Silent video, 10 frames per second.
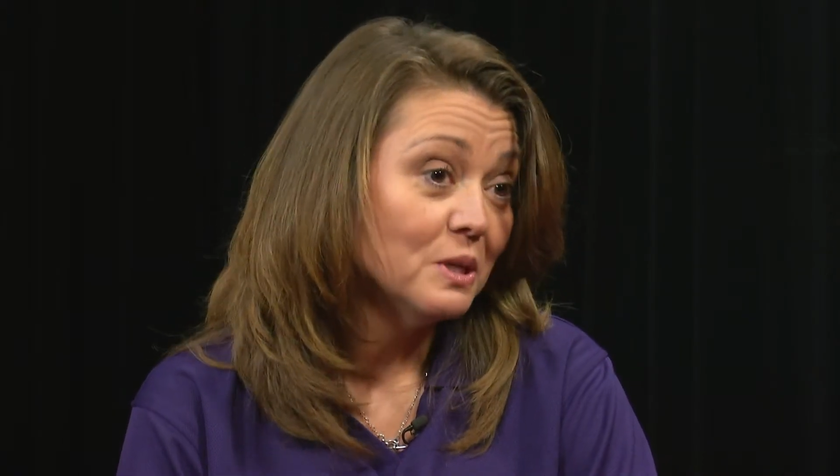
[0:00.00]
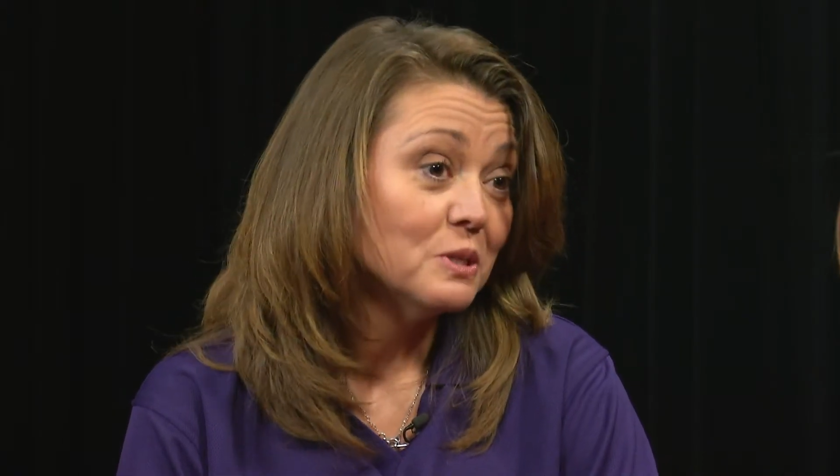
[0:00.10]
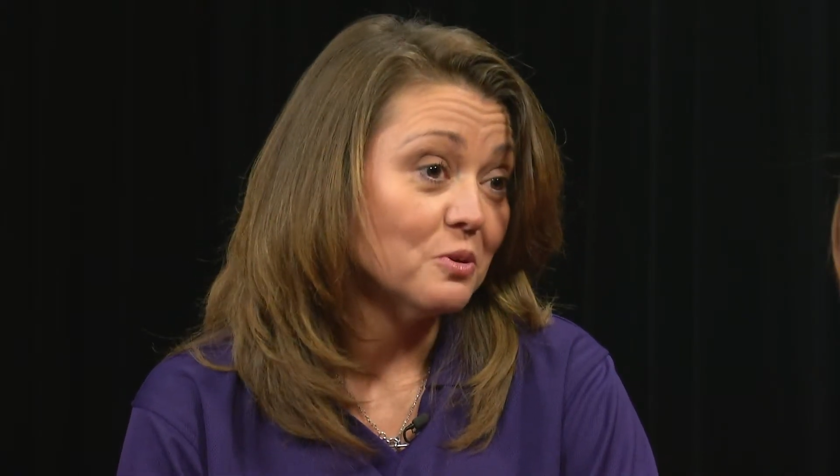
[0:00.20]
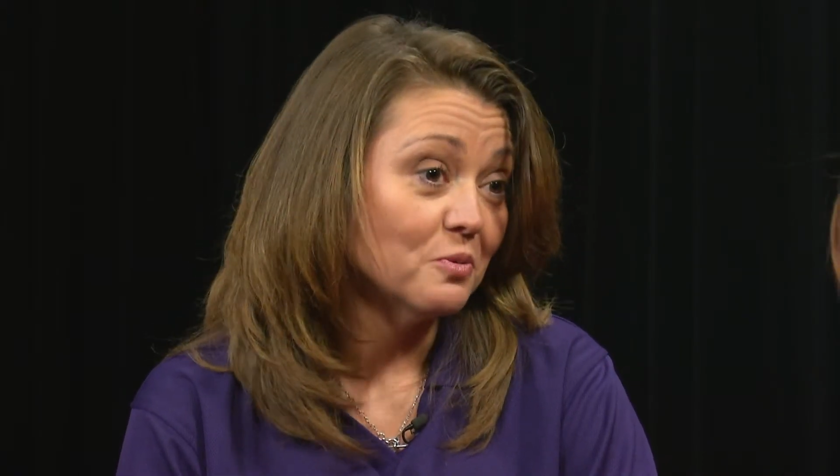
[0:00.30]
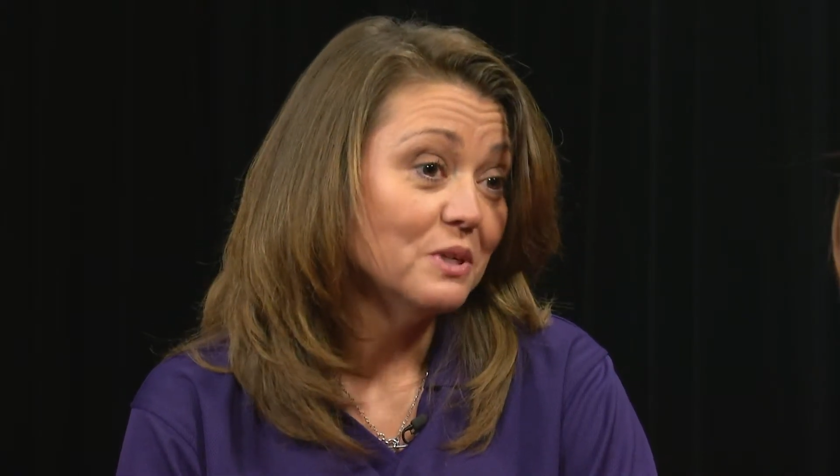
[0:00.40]

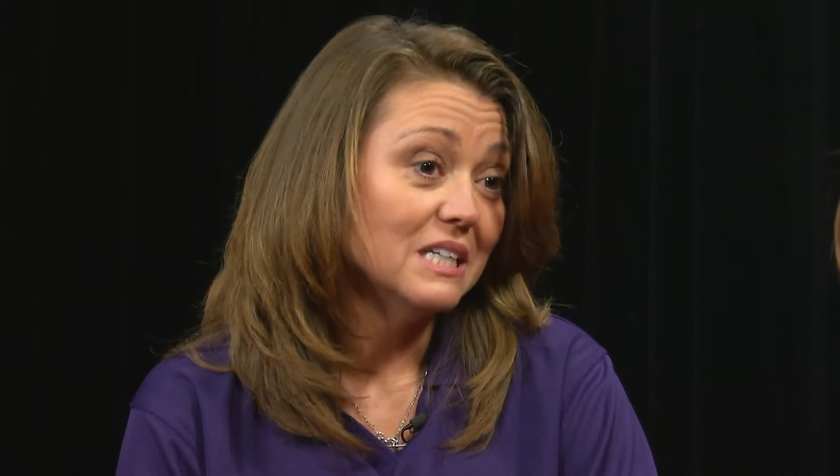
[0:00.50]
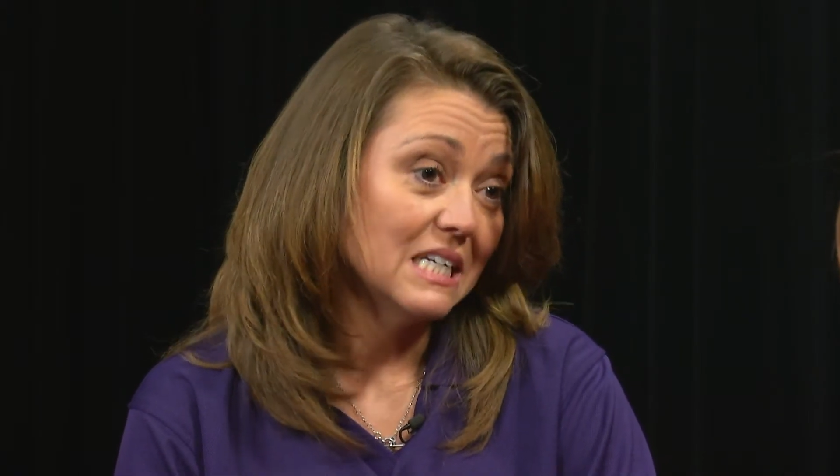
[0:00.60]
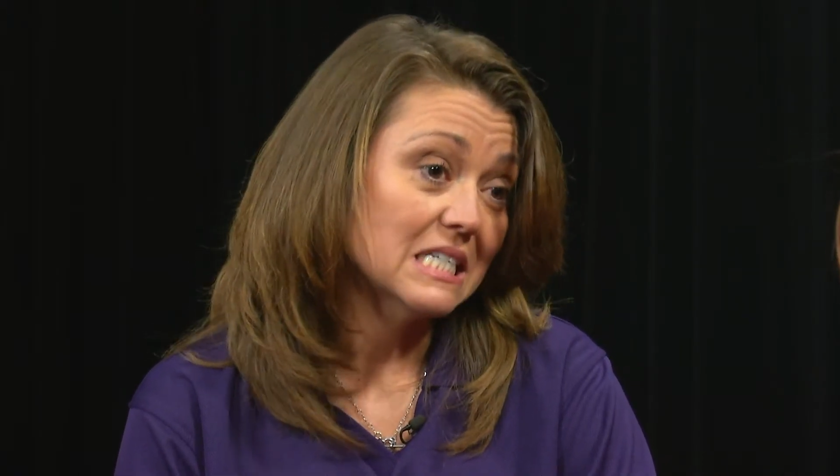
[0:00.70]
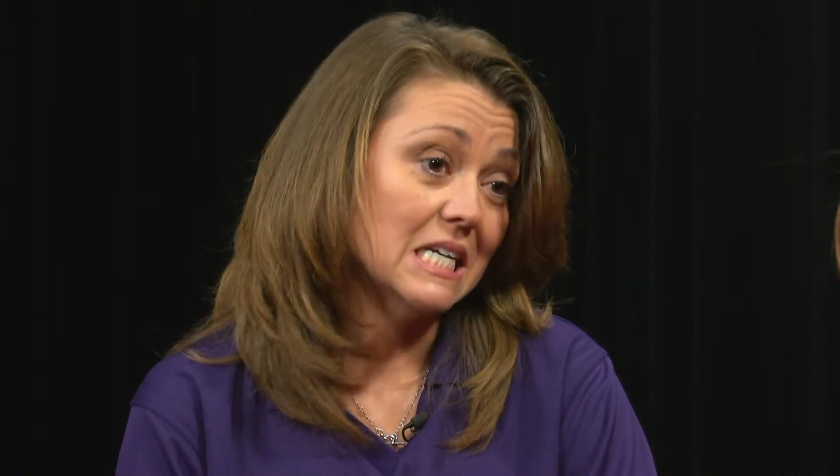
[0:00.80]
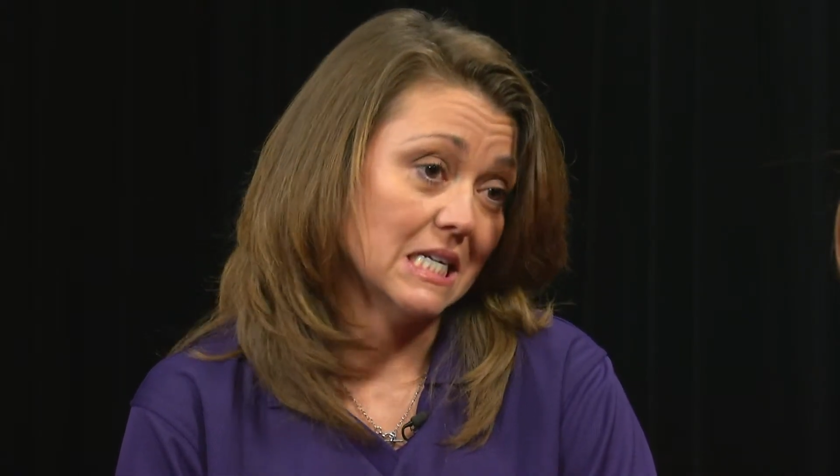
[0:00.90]
So really
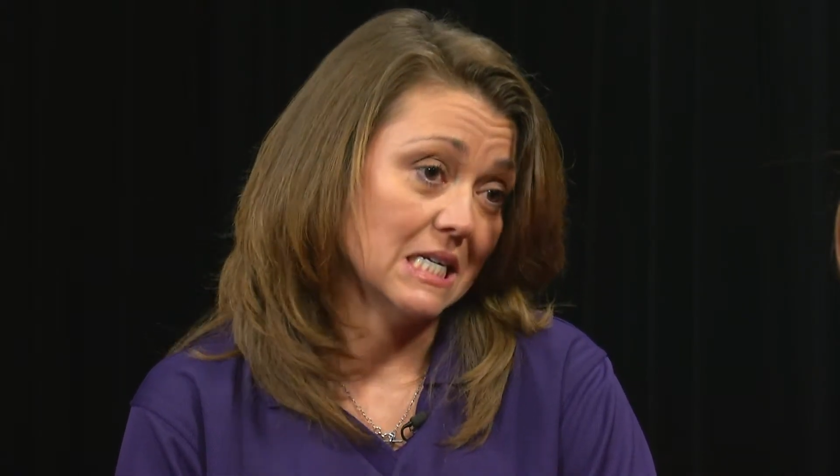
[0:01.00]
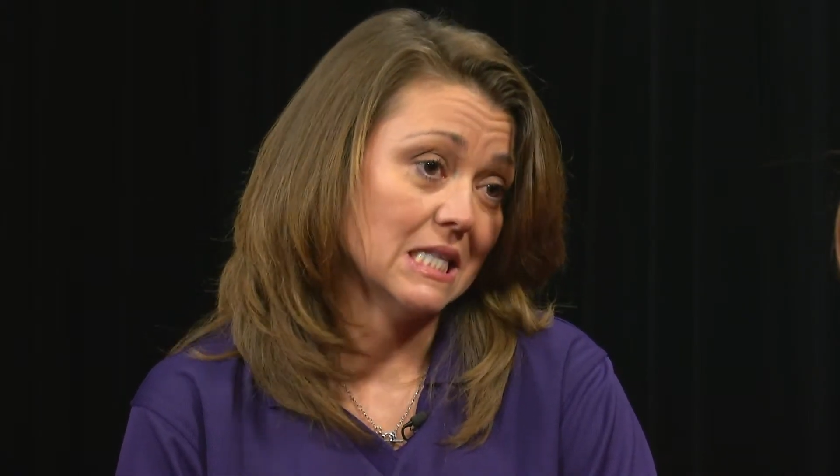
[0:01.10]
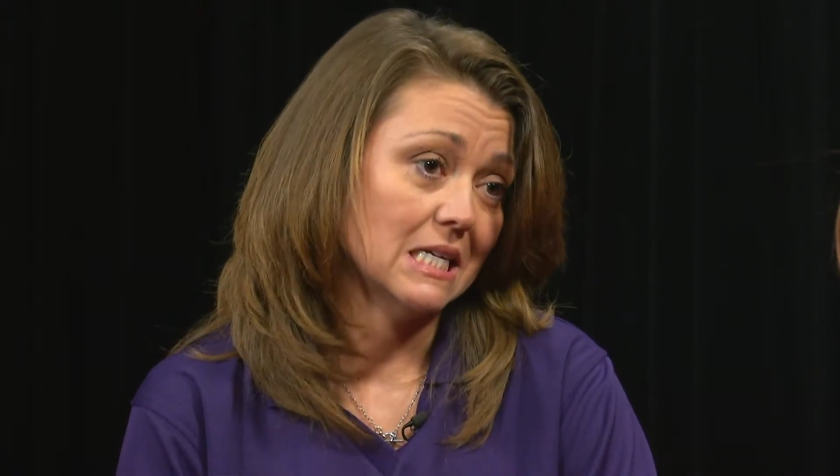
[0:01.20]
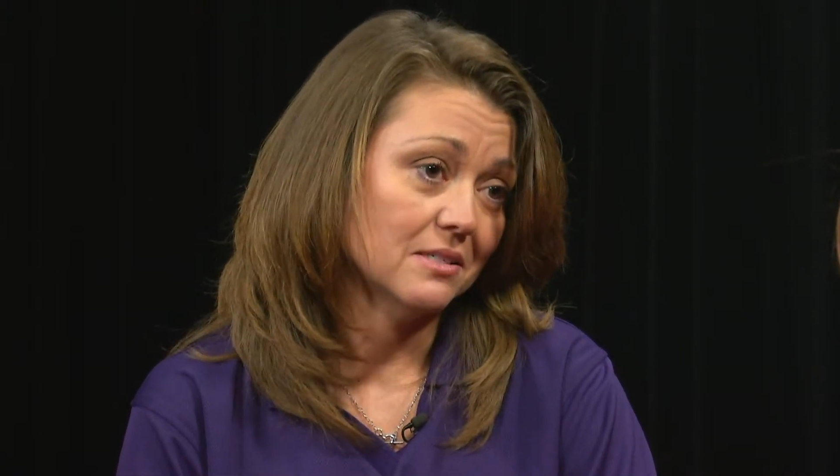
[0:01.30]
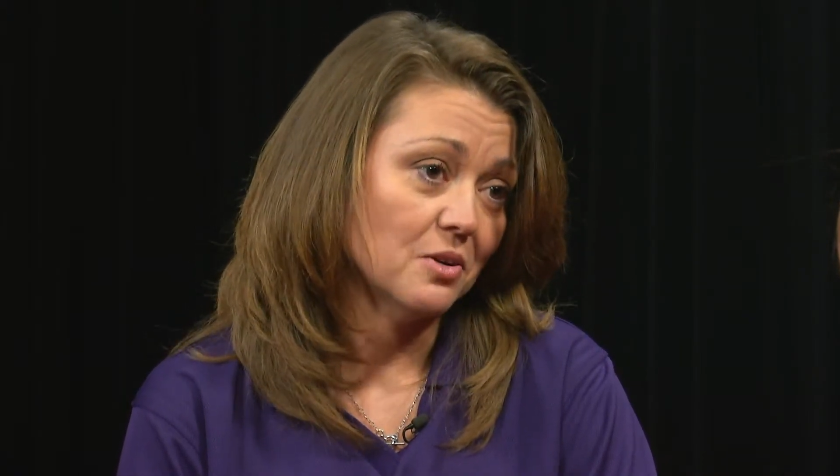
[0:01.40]
exciting
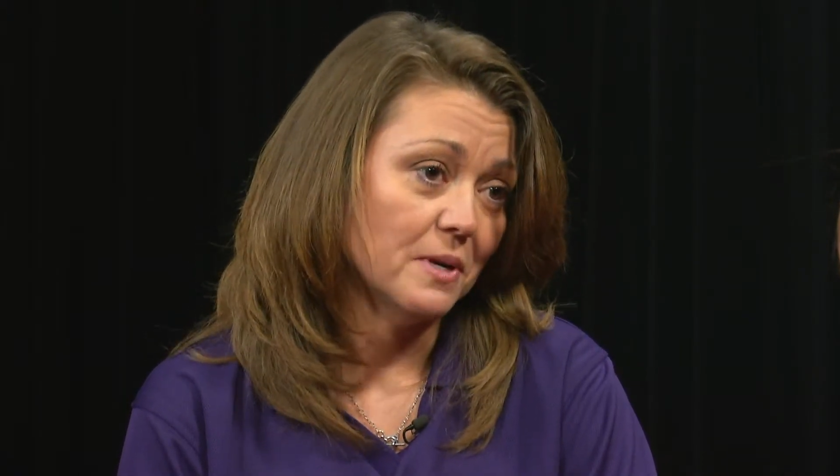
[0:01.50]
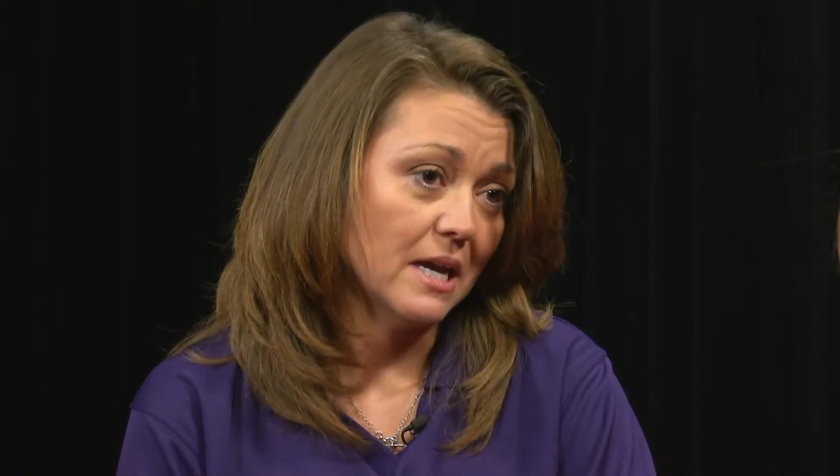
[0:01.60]
things going